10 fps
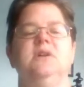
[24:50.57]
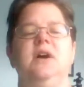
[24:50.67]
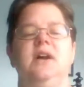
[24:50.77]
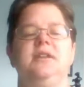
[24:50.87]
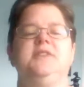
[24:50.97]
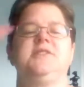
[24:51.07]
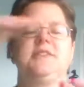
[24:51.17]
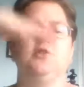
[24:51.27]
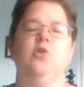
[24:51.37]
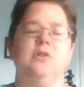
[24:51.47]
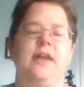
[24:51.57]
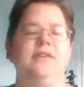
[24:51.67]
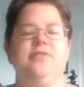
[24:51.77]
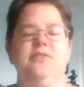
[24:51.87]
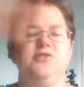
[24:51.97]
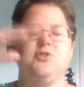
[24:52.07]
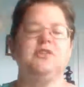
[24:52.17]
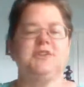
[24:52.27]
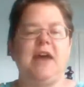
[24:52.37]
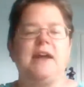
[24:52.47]
And it's like the whole length. So I
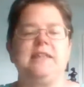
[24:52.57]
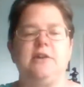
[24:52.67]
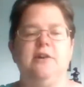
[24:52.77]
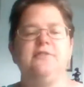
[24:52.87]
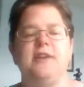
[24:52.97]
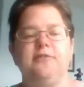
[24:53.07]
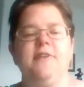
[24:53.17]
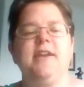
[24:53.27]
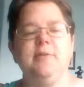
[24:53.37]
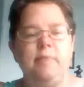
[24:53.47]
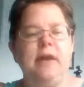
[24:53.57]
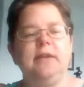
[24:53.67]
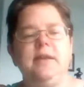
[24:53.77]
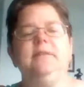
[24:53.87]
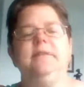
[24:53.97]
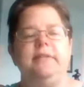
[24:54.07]
just hack that off and I Franken batten it.